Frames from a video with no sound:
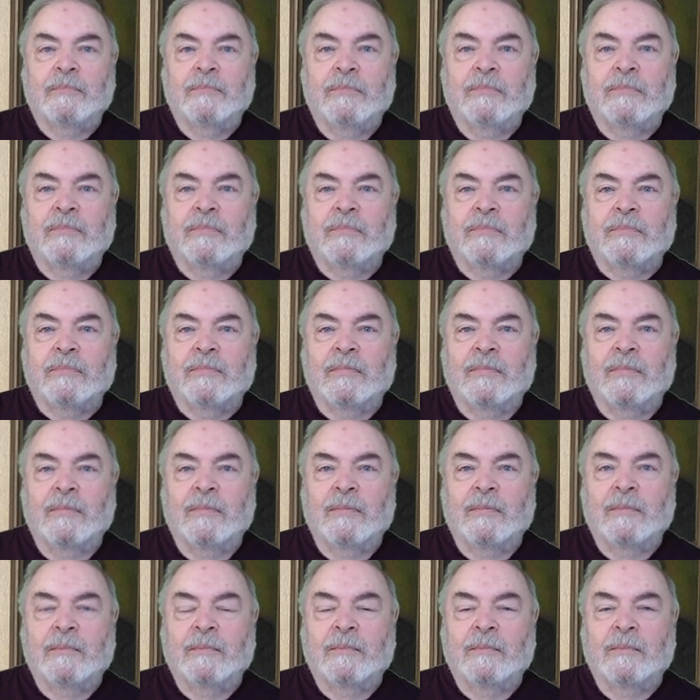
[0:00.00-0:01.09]

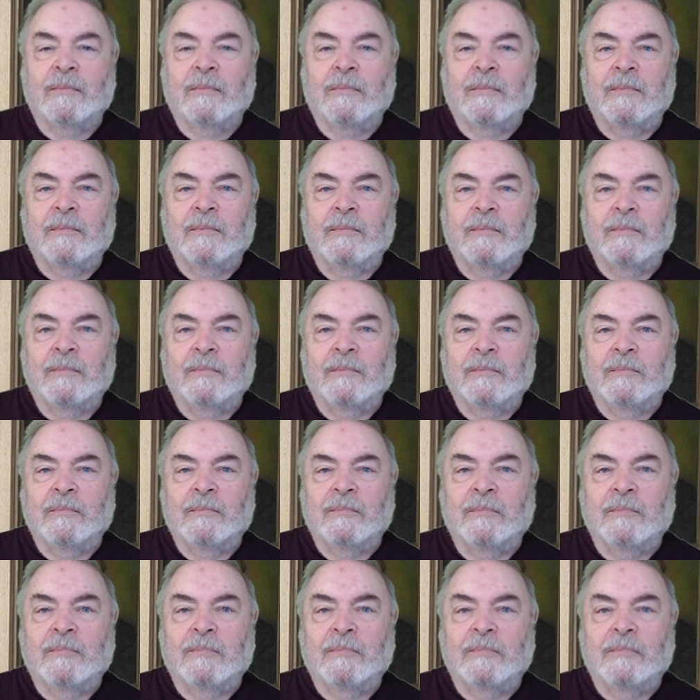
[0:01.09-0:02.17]

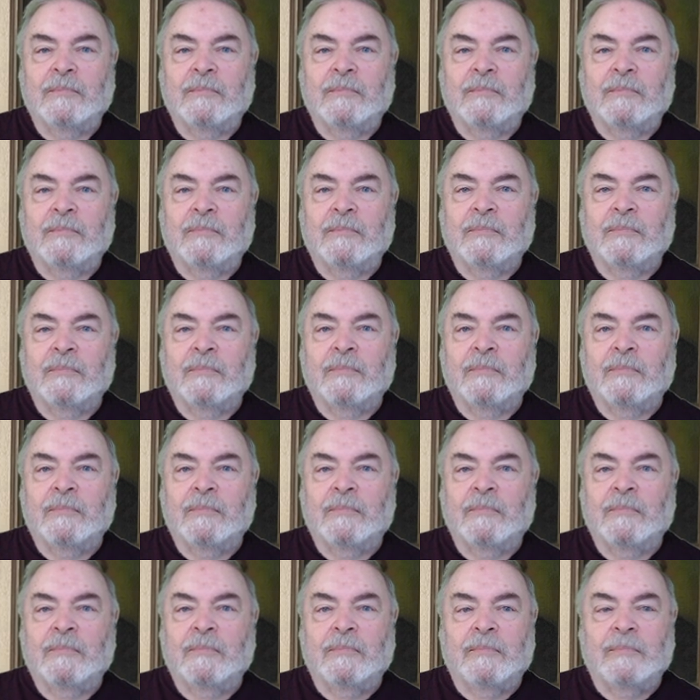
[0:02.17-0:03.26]

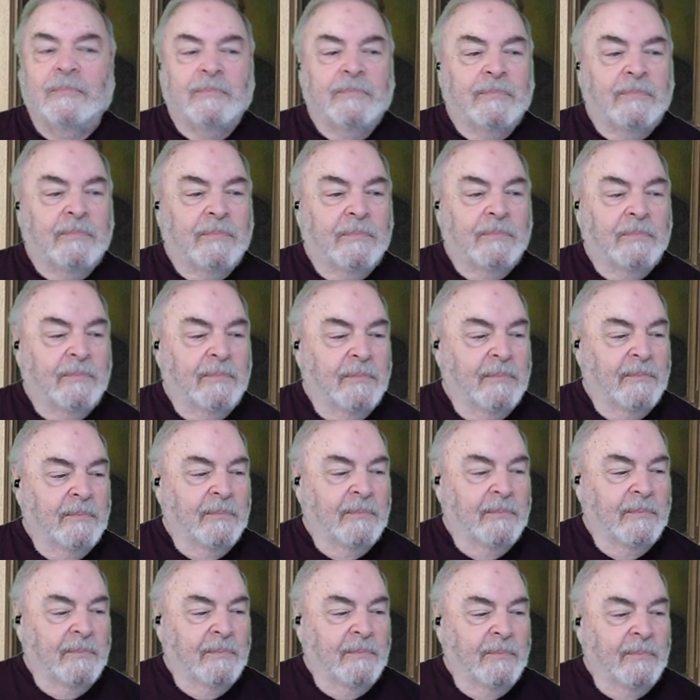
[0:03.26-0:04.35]

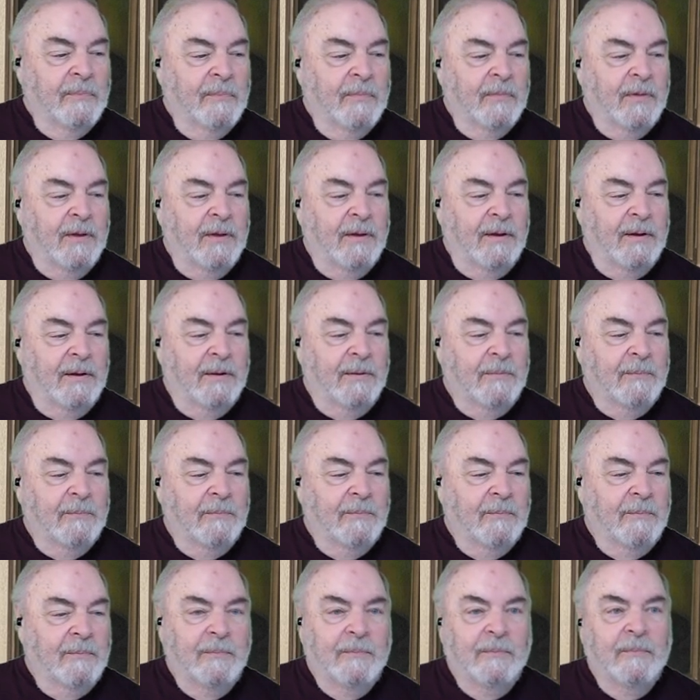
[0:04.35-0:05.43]

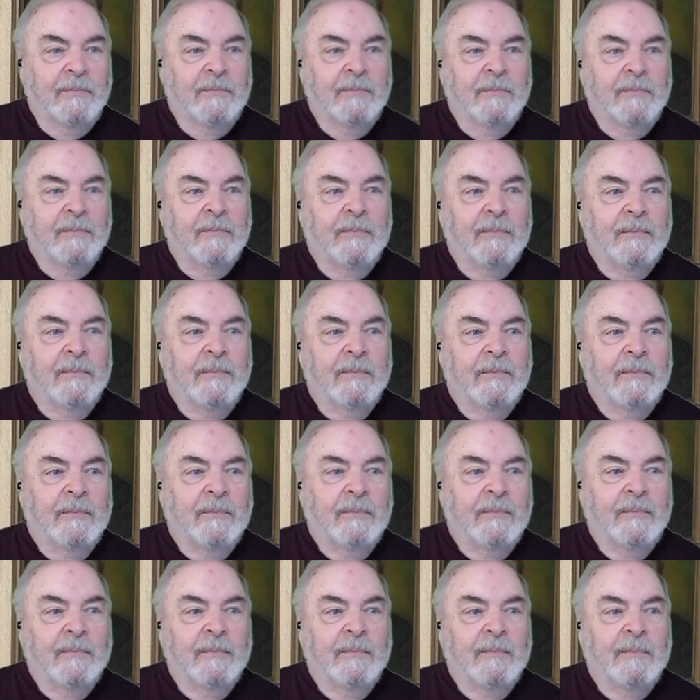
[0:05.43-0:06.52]

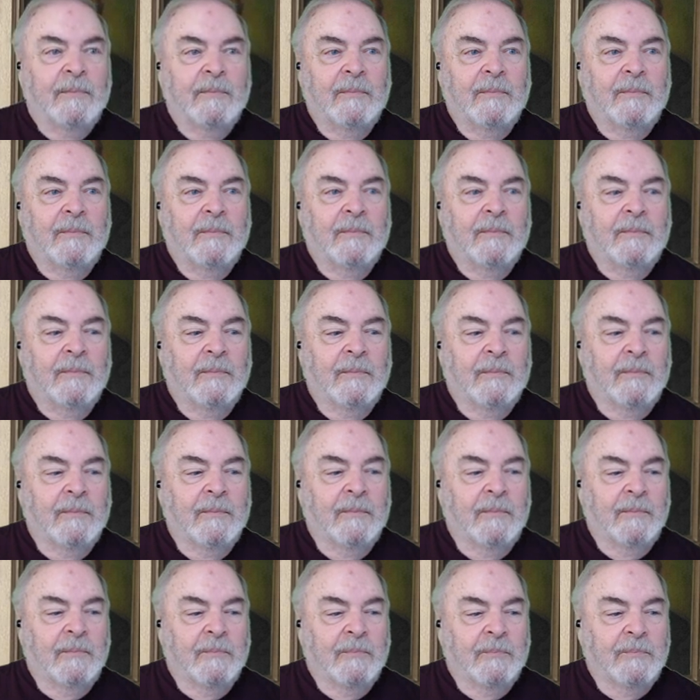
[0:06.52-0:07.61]

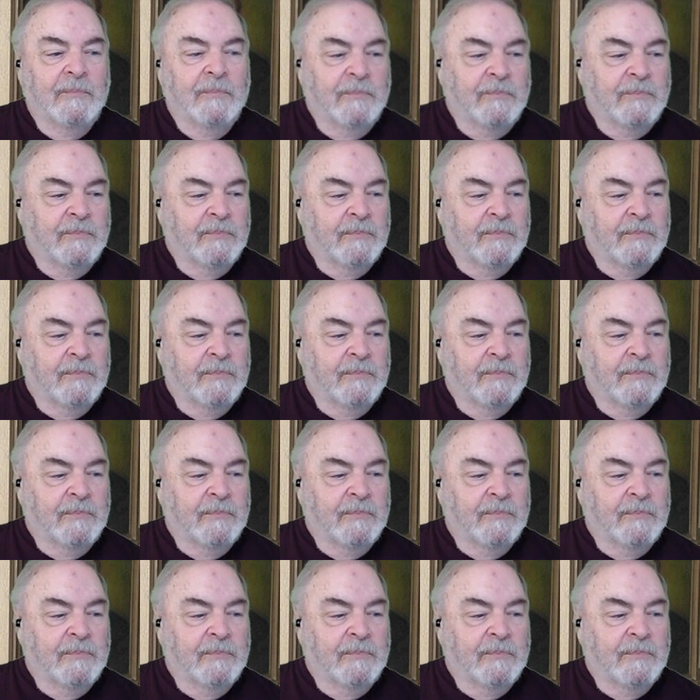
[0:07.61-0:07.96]
The person shown says nothing.